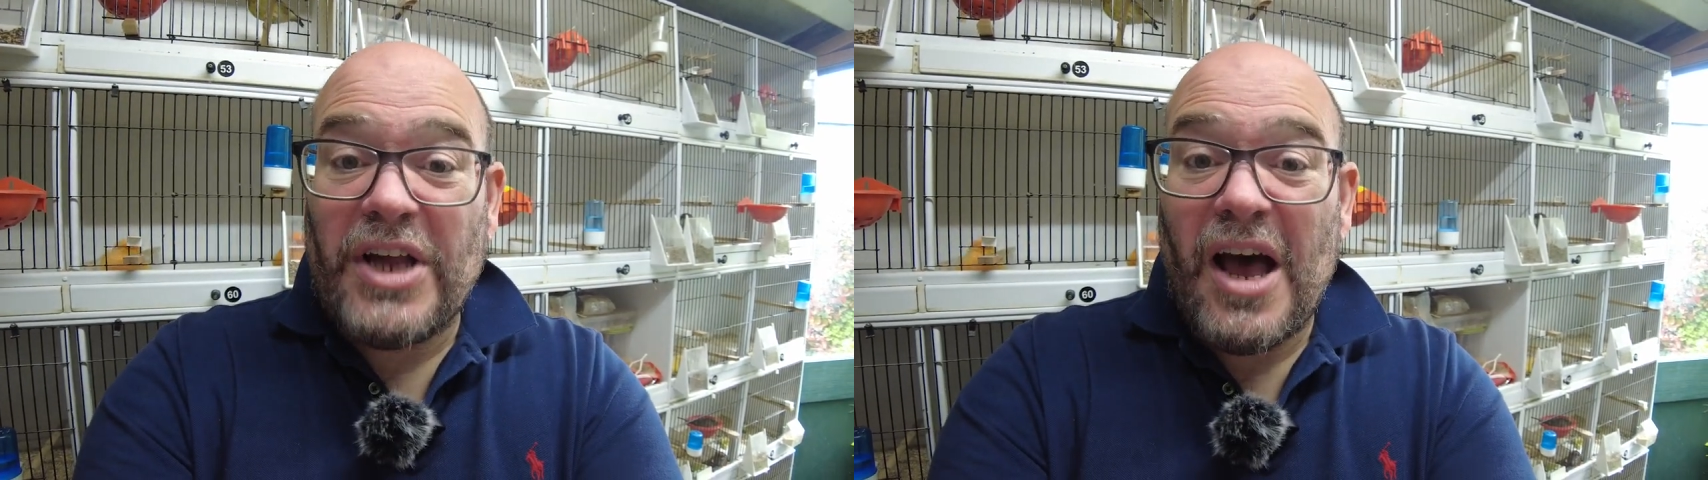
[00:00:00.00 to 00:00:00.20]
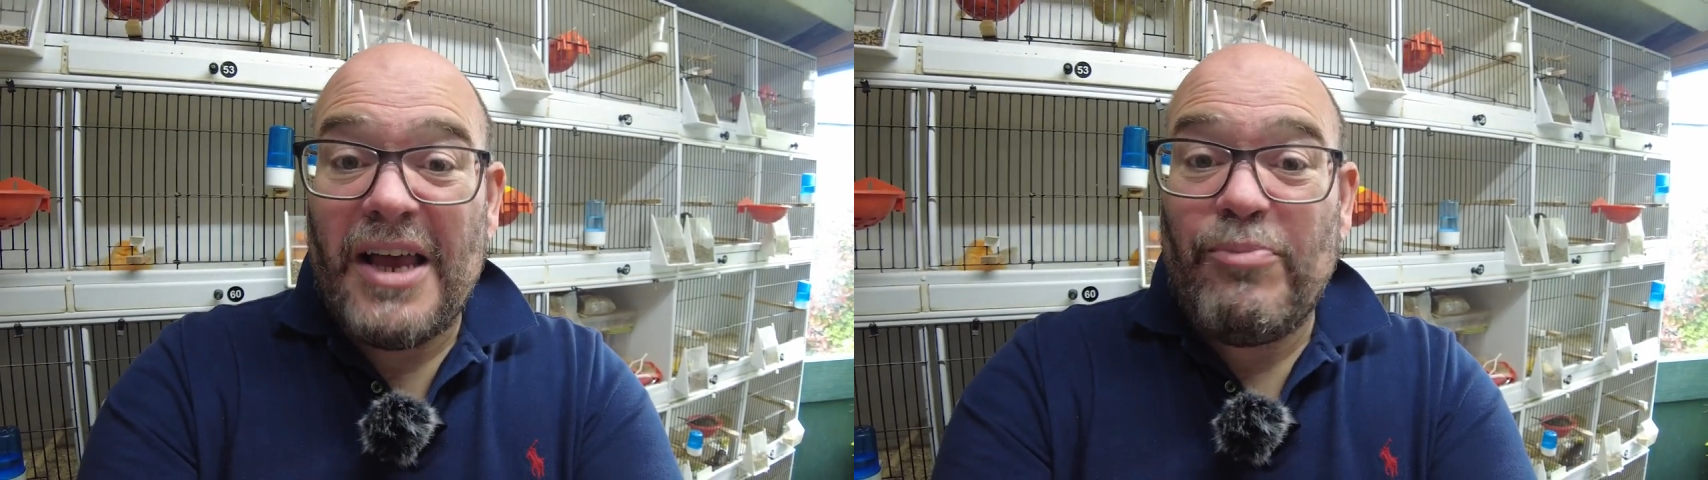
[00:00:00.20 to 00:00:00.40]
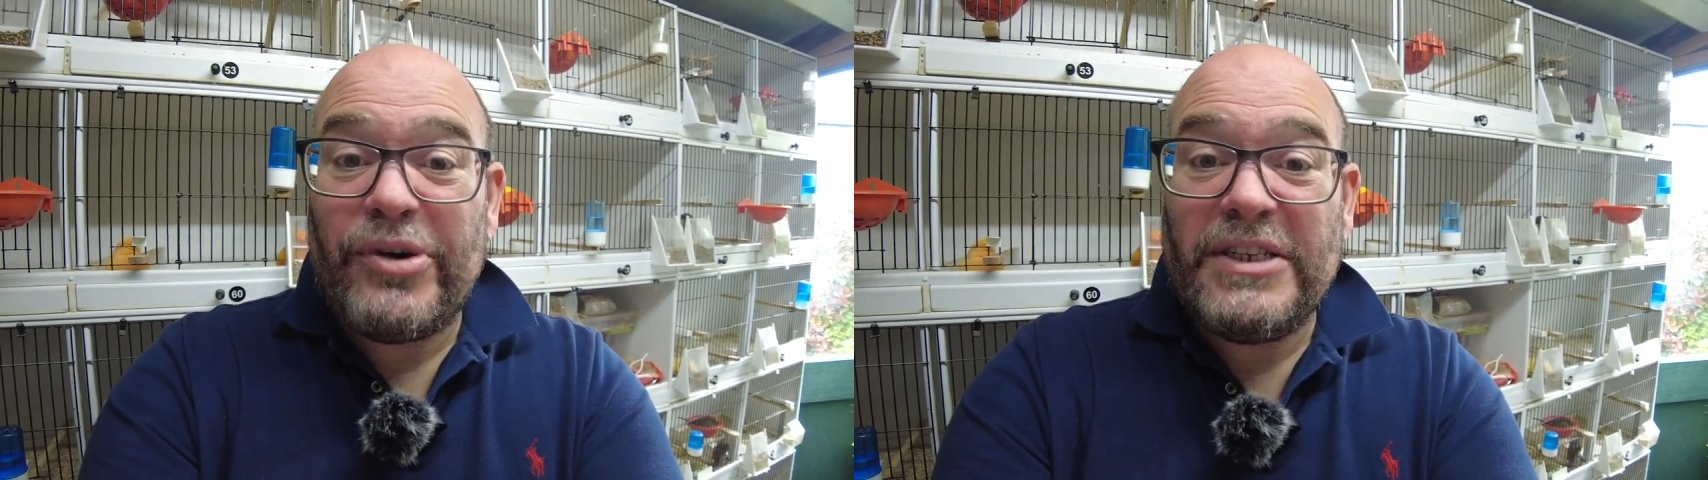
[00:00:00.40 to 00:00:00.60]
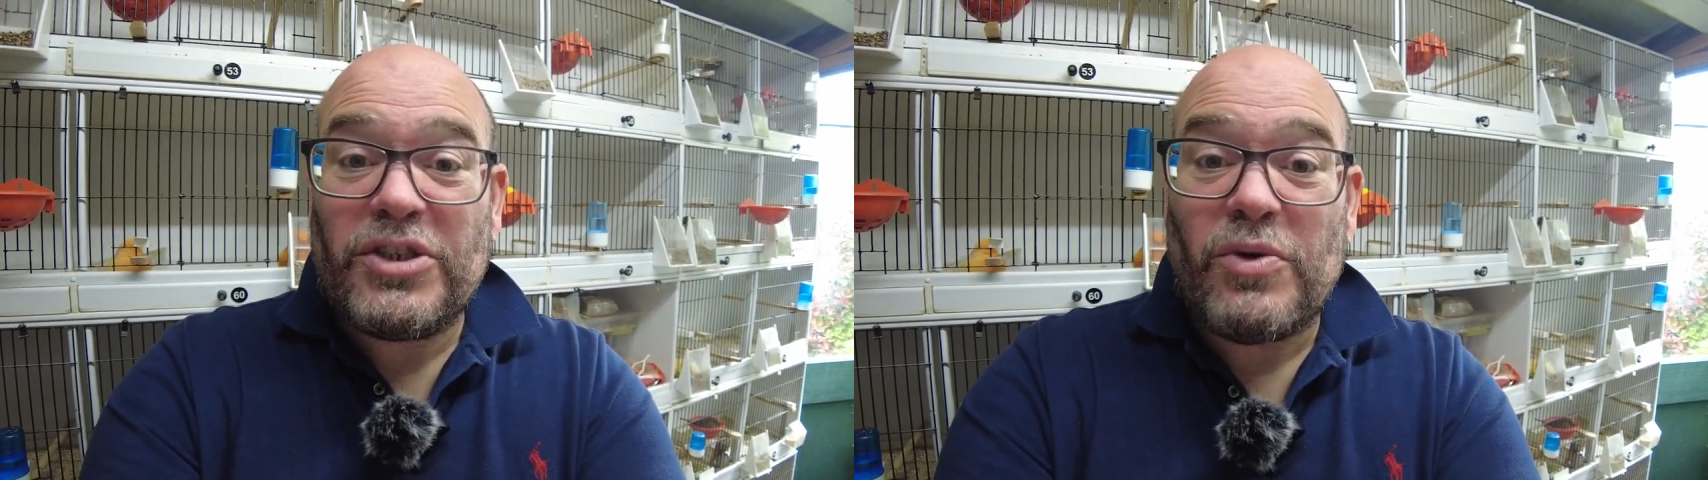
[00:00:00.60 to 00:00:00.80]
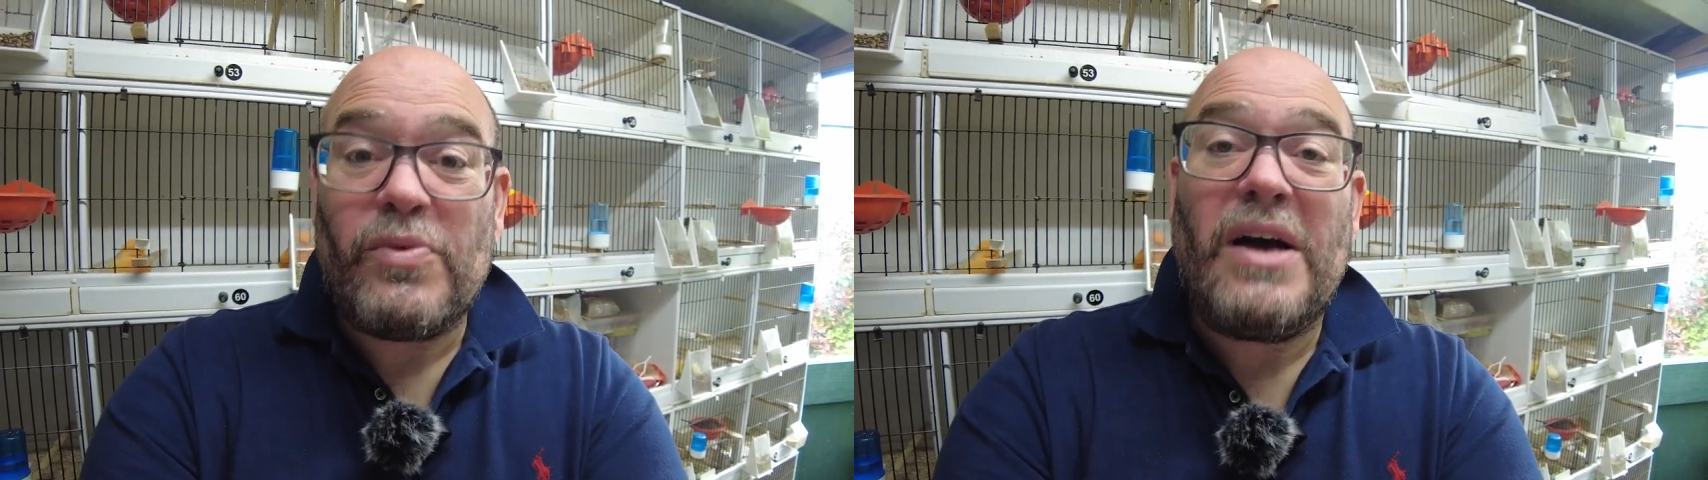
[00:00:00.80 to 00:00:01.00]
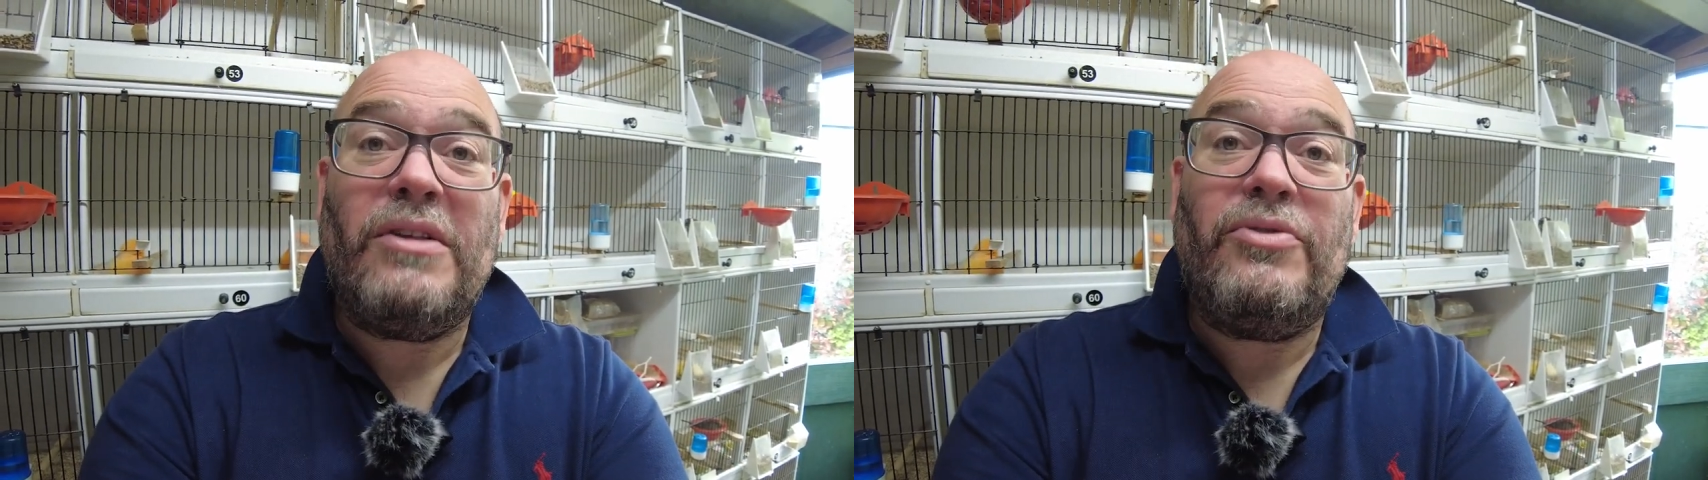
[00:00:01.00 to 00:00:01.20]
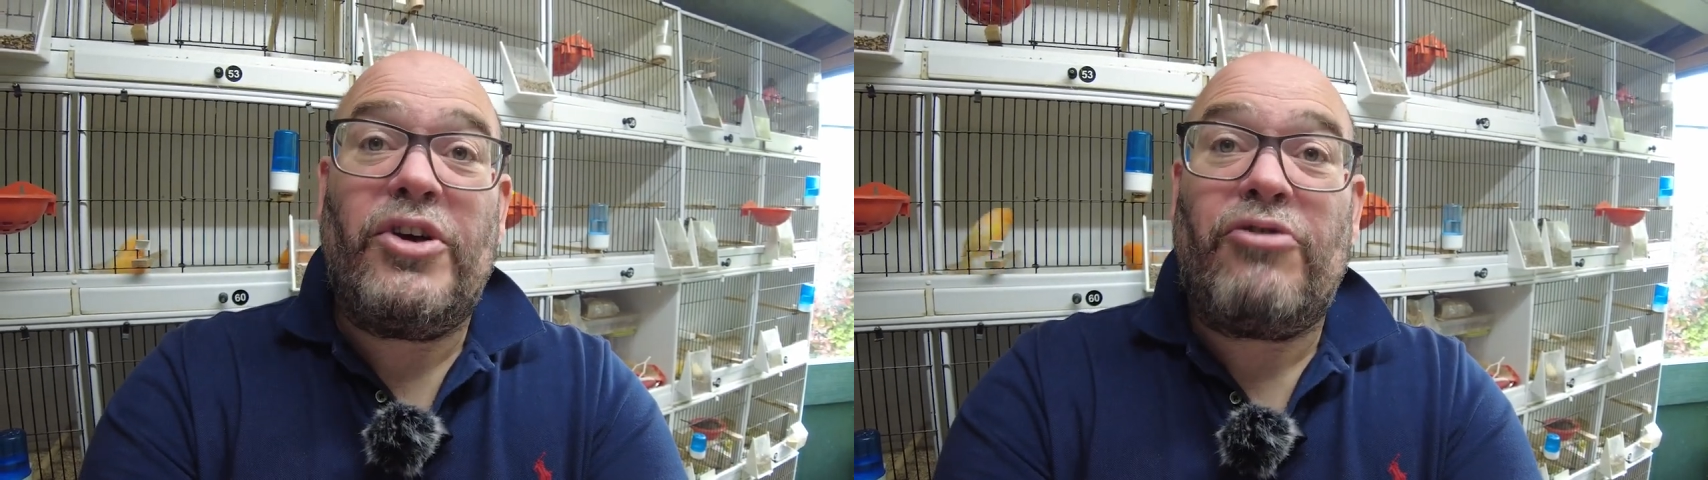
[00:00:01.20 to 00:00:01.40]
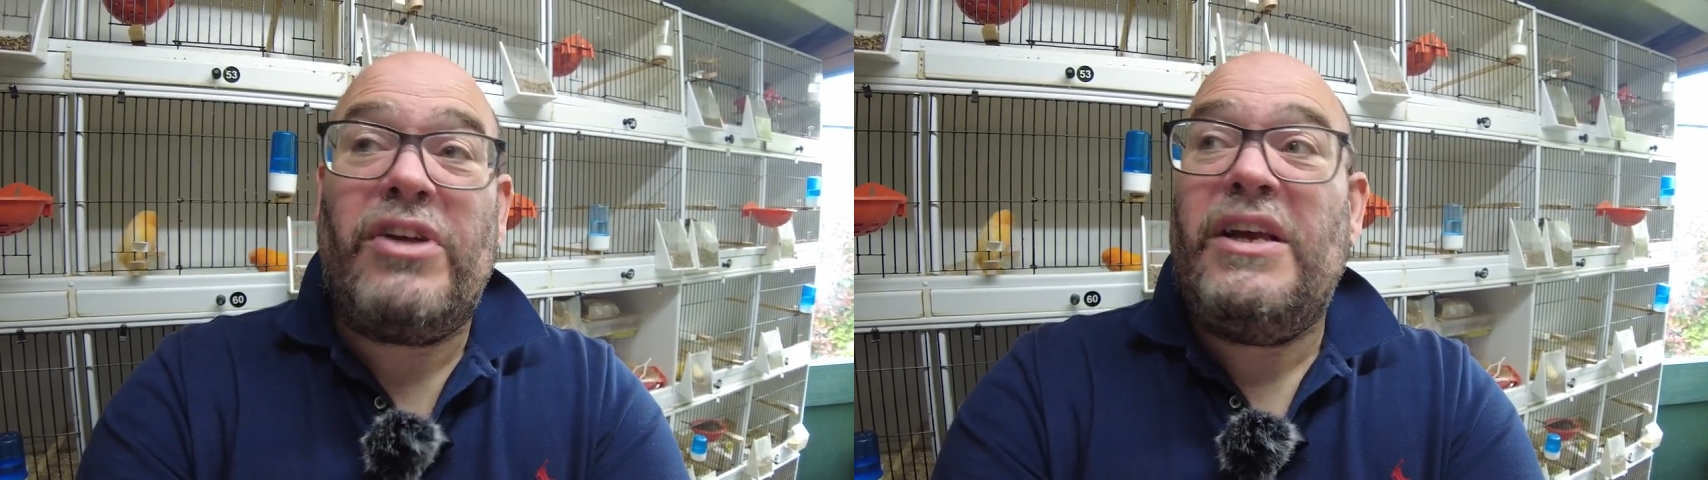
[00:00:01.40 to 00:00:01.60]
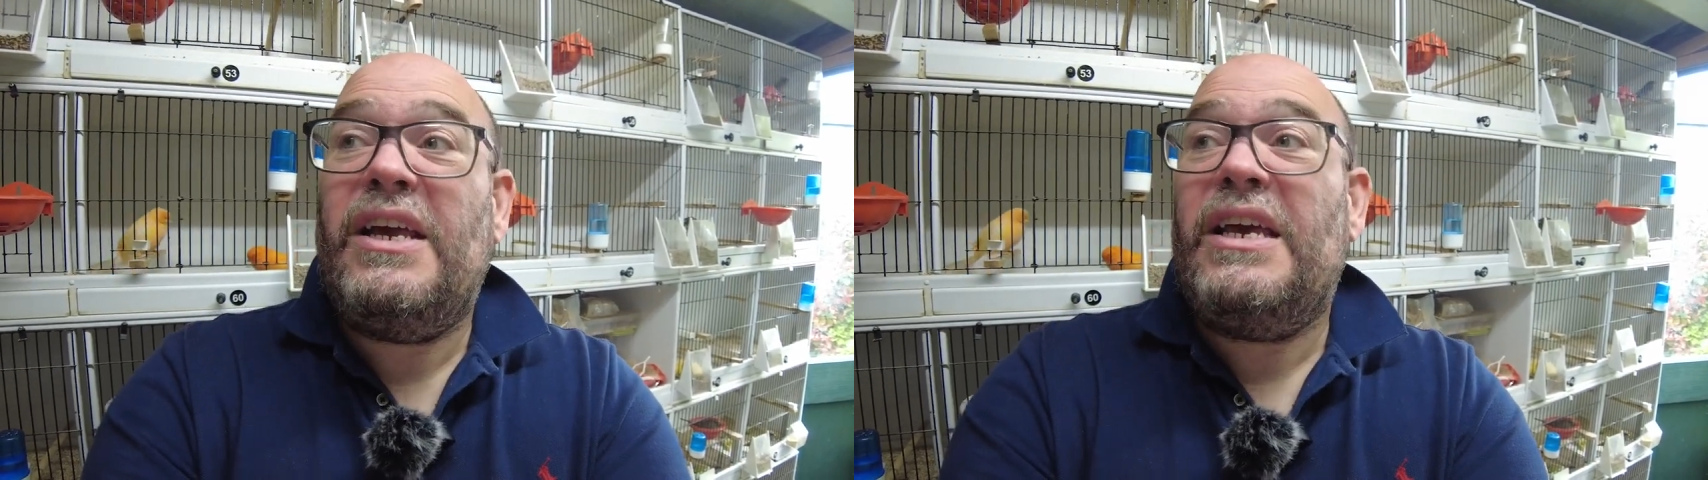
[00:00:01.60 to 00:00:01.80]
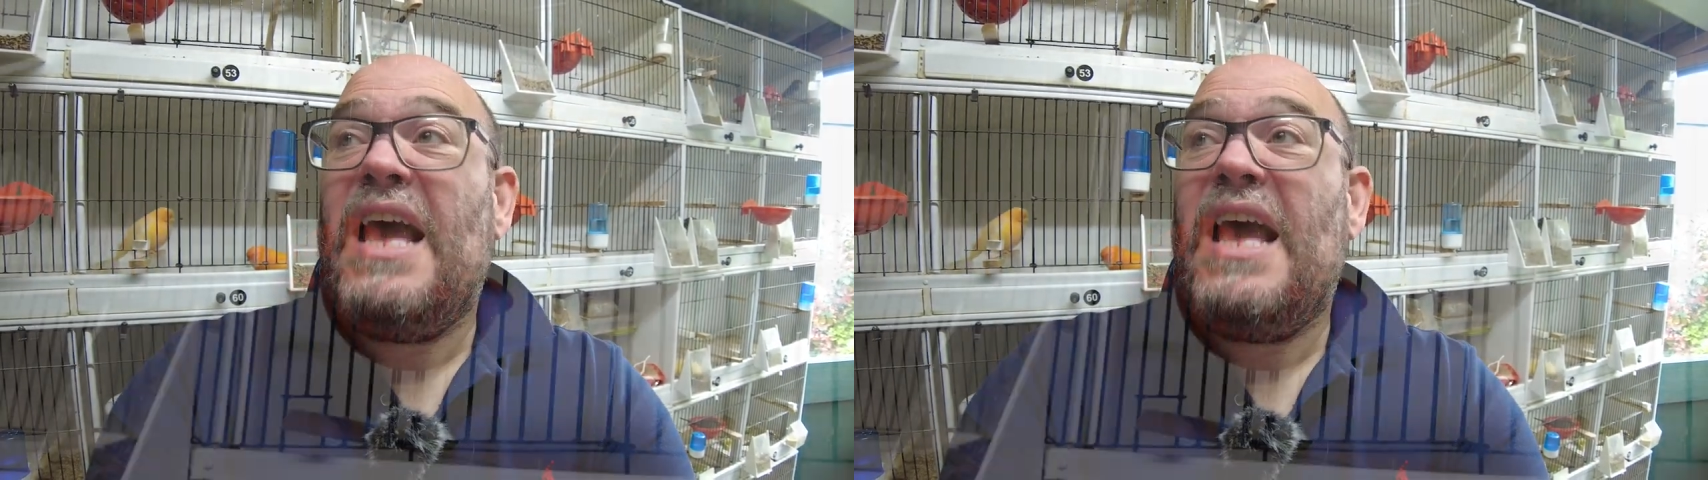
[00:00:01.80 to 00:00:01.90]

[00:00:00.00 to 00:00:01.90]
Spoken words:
hybrids, well, the greenie